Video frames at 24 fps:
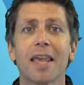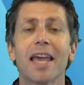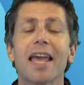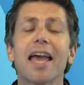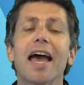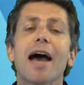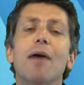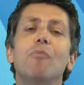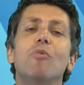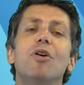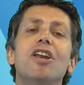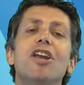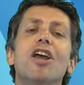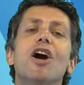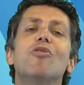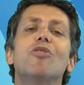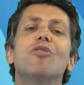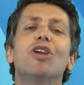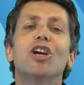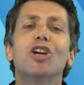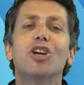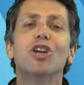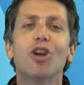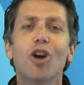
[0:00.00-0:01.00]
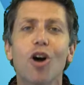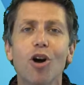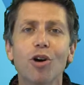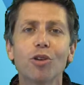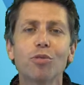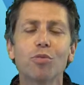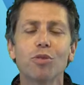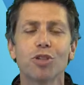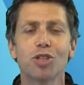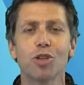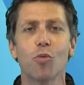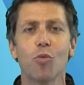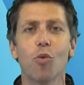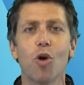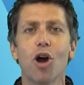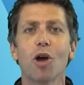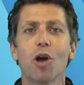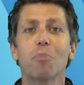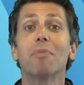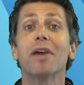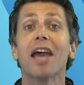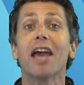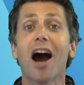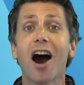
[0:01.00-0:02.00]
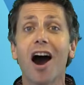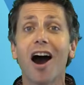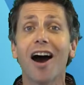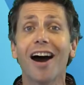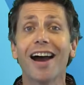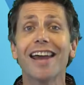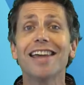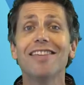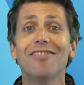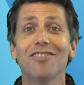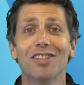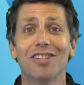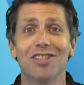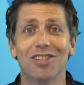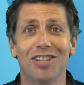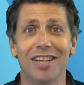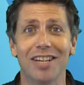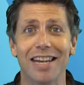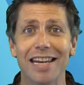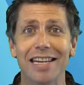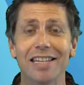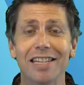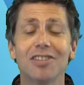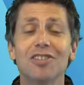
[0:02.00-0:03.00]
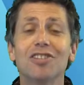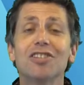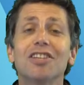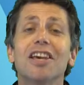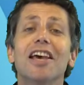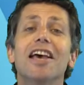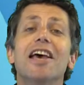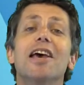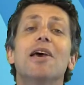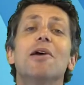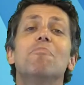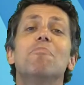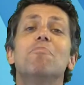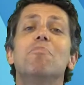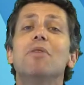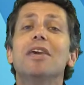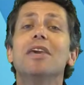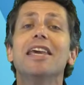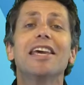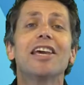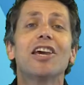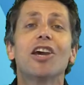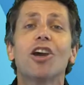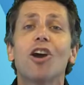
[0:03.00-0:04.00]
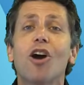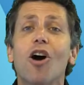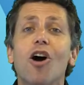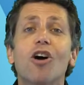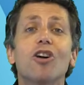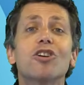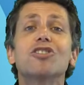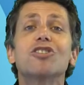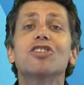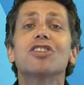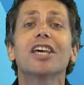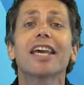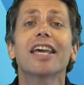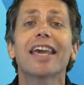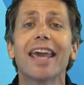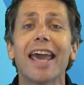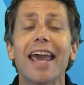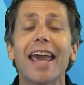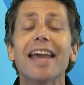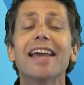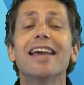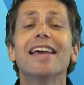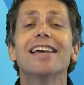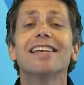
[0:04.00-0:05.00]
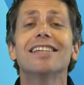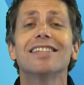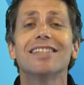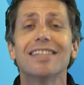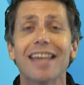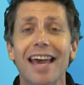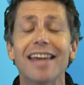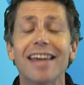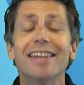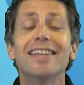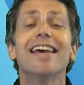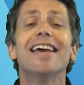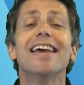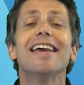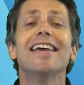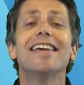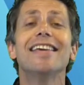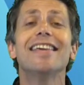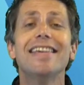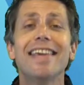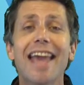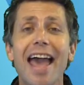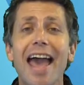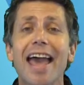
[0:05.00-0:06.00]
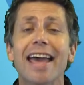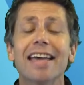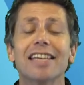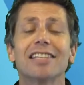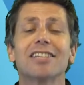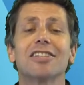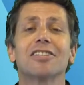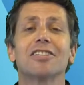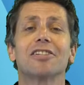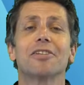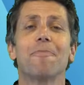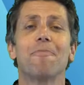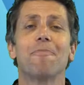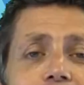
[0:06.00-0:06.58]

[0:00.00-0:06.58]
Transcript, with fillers: And we know that God was at work behind the scenes because the king said yes.